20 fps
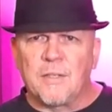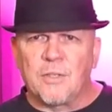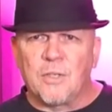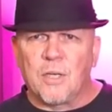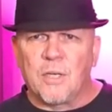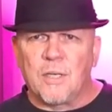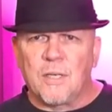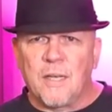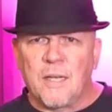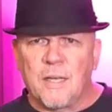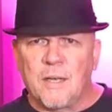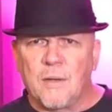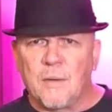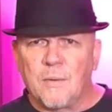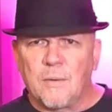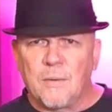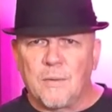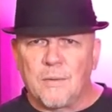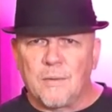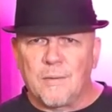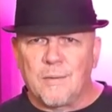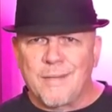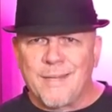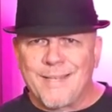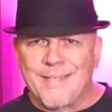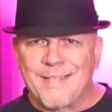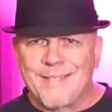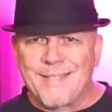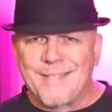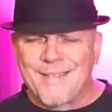shut down.
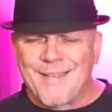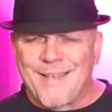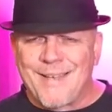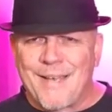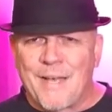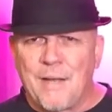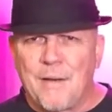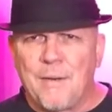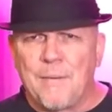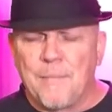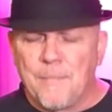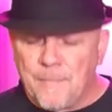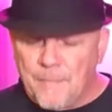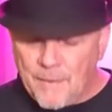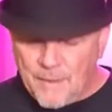That's sad.